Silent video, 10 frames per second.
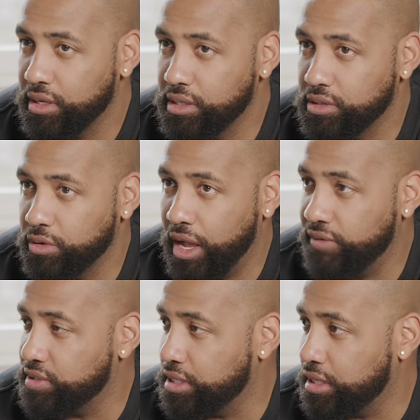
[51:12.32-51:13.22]
And so
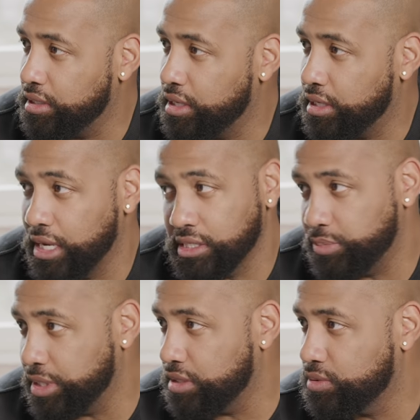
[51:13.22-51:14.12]
obviously it can't
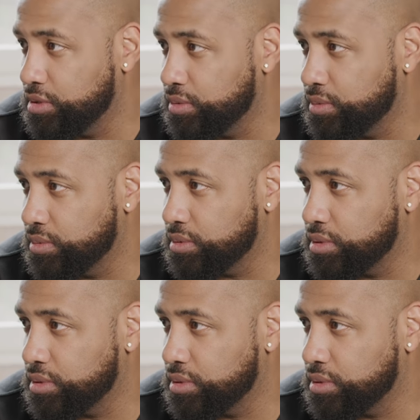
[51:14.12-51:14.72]
just be you two.